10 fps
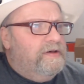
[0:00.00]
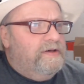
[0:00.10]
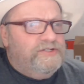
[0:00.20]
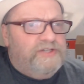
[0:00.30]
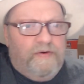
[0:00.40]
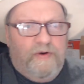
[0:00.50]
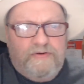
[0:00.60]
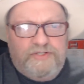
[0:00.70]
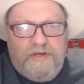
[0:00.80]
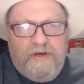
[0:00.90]
see who
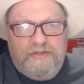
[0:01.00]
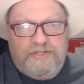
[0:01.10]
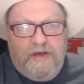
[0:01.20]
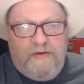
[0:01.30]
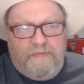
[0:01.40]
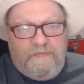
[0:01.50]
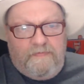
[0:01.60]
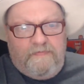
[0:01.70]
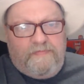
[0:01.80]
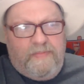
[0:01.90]
else turns up.
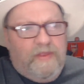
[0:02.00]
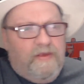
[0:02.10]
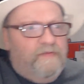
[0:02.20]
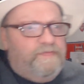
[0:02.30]
I've